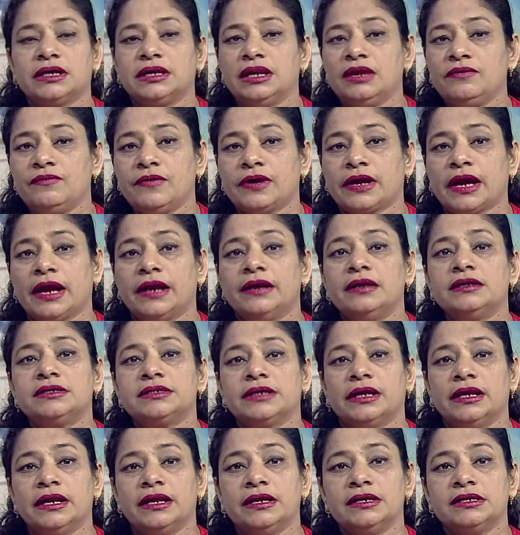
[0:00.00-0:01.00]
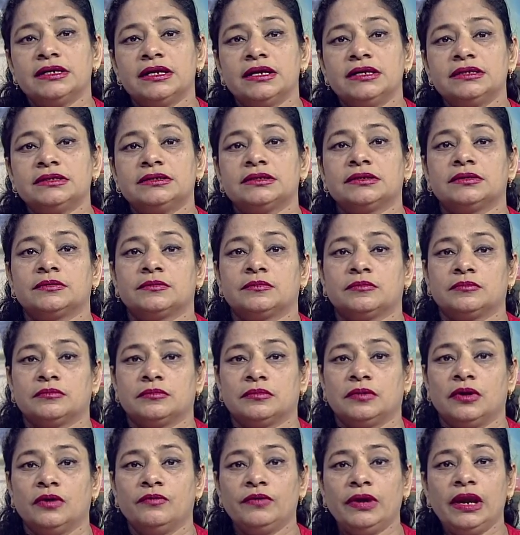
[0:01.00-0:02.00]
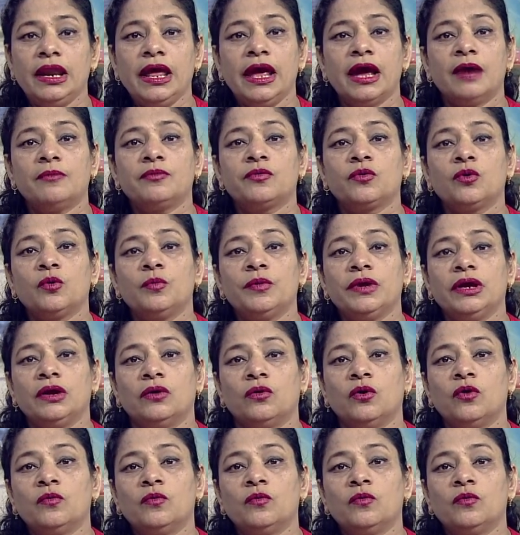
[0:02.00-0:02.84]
Significant challenges will have to be